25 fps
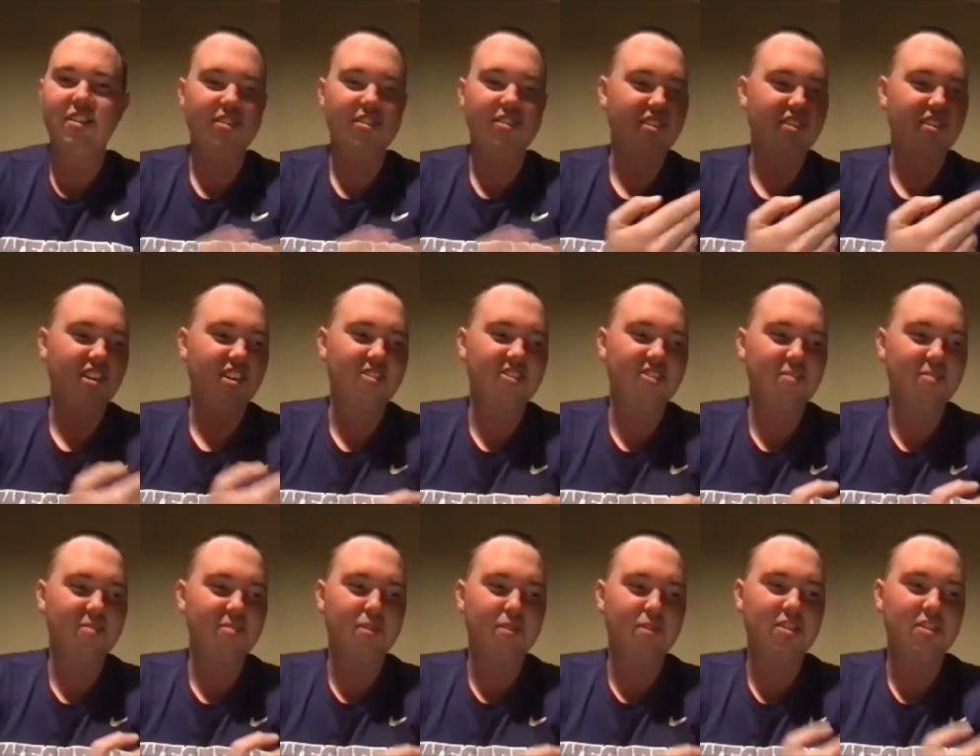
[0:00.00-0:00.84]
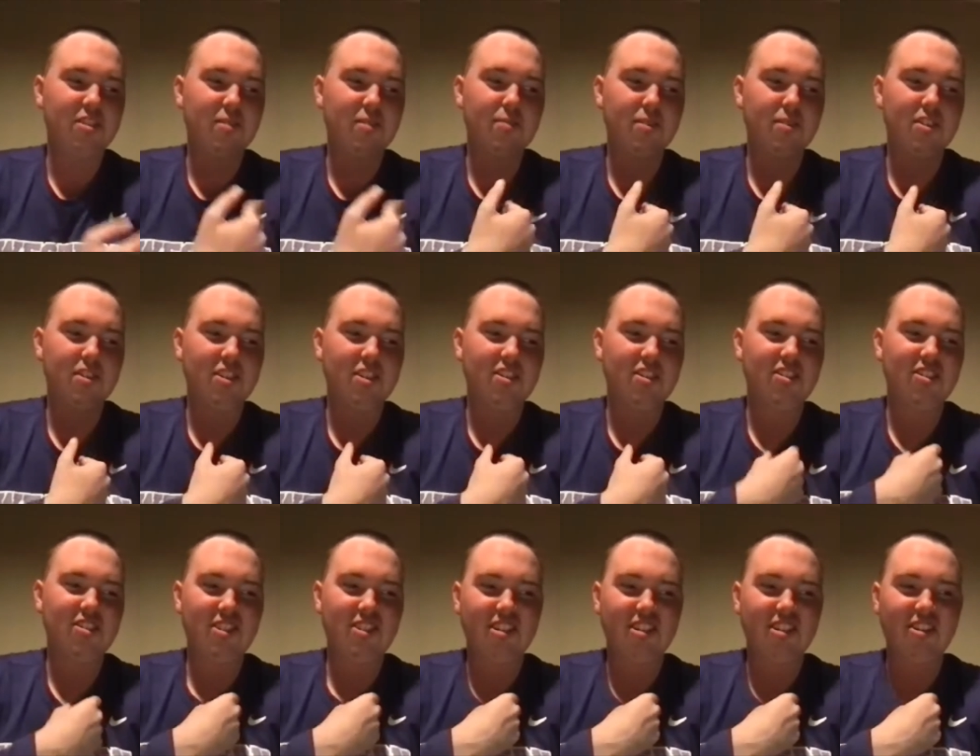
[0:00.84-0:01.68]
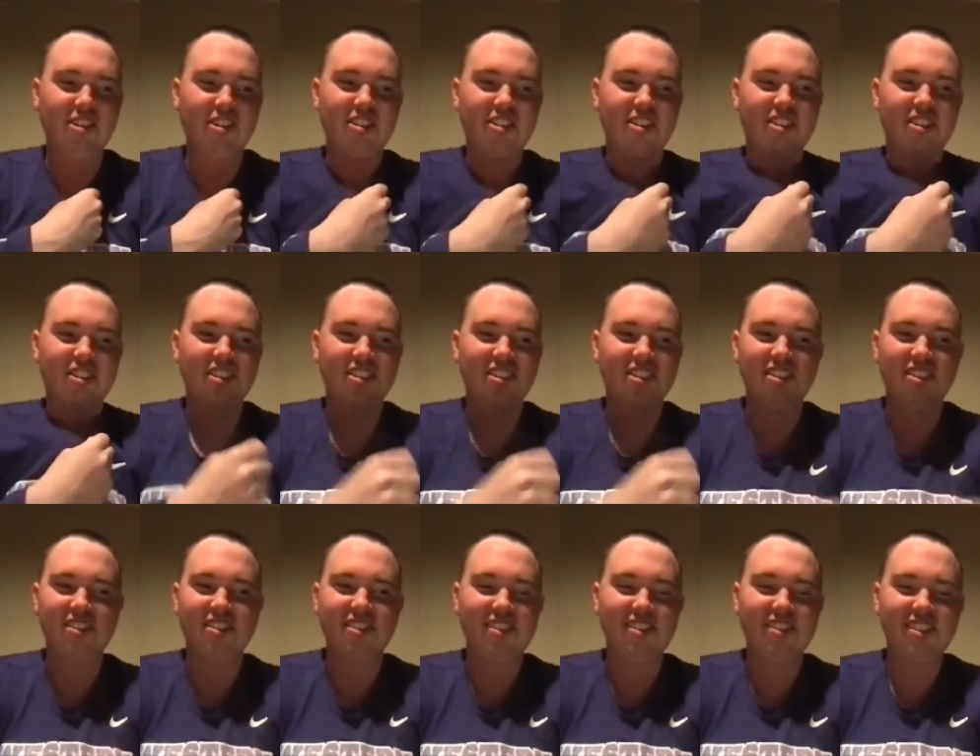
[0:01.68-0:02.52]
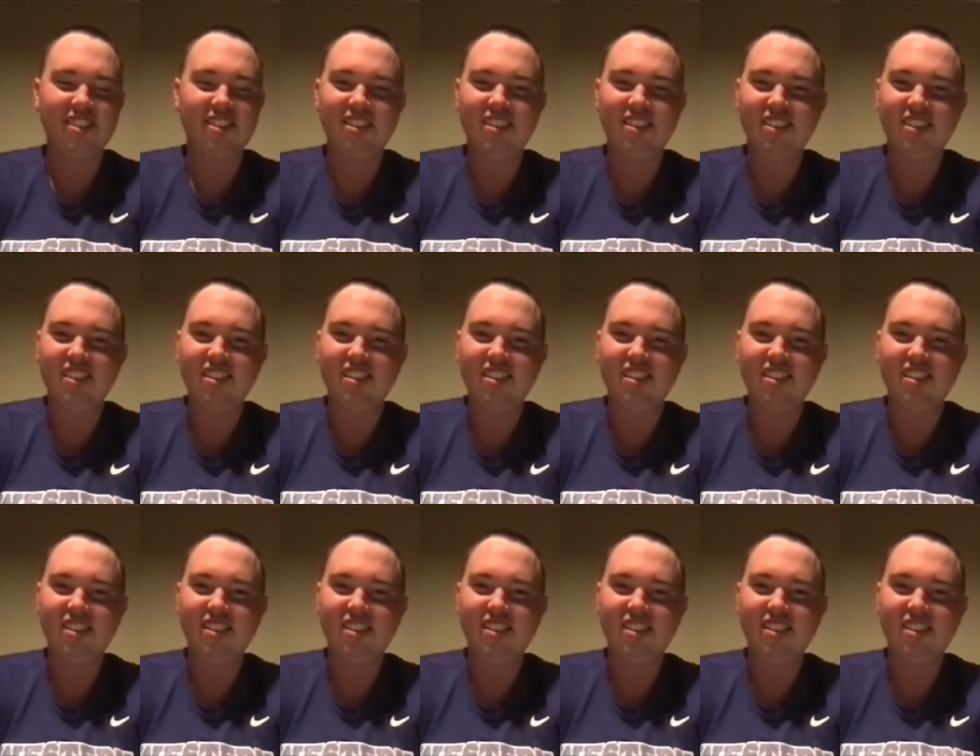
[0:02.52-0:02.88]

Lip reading: I do 100 push-ups, 100 crunches.